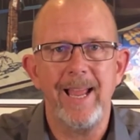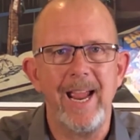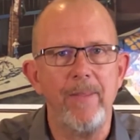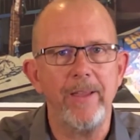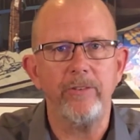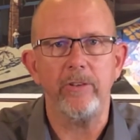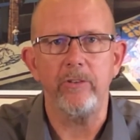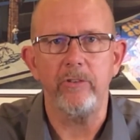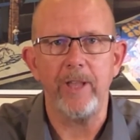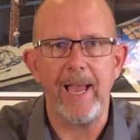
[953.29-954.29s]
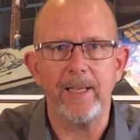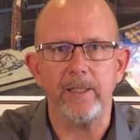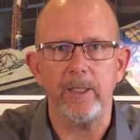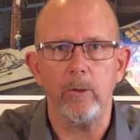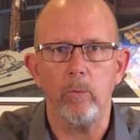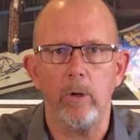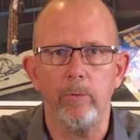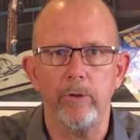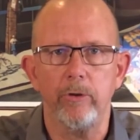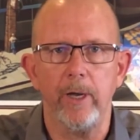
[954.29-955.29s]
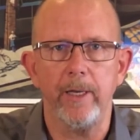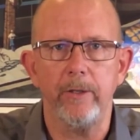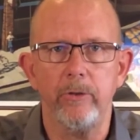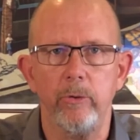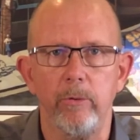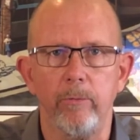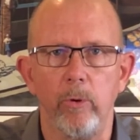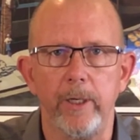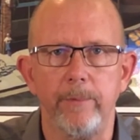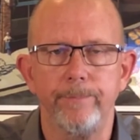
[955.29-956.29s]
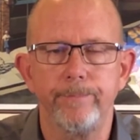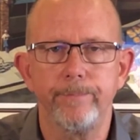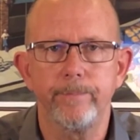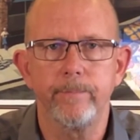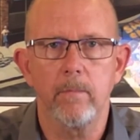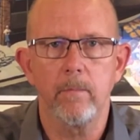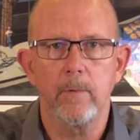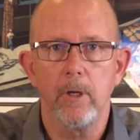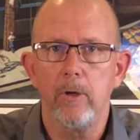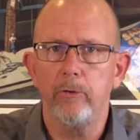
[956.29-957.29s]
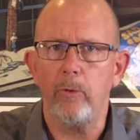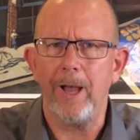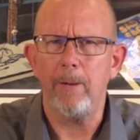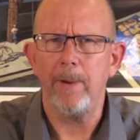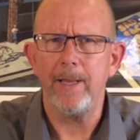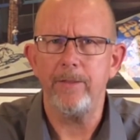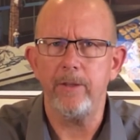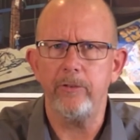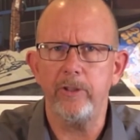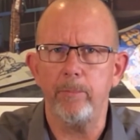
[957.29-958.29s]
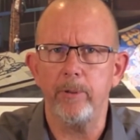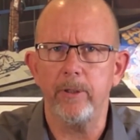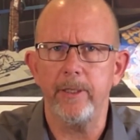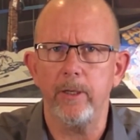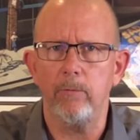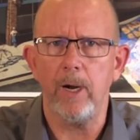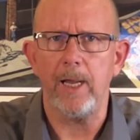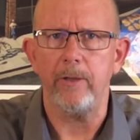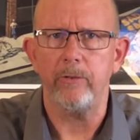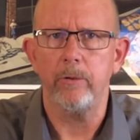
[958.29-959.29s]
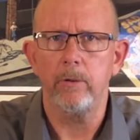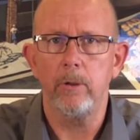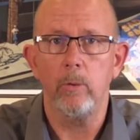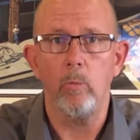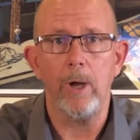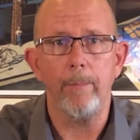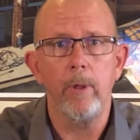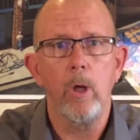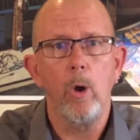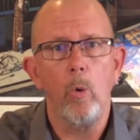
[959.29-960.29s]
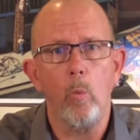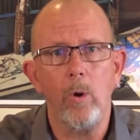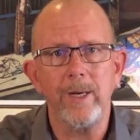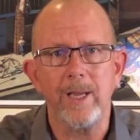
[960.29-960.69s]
And that's exactly what we're trying to avoid. So how might this typically arise? Well, one